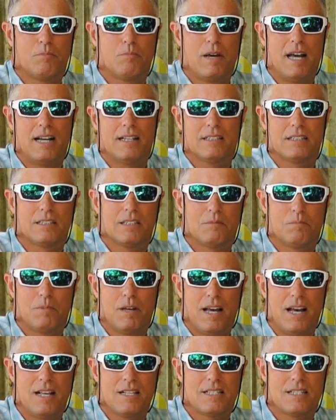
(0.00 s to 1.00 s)
back to
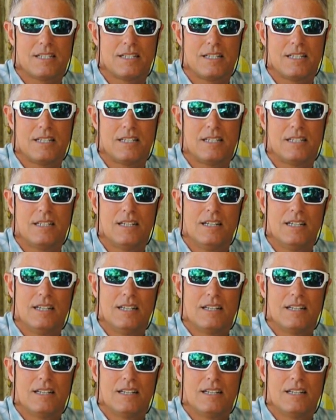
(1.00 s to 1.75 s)
capacity.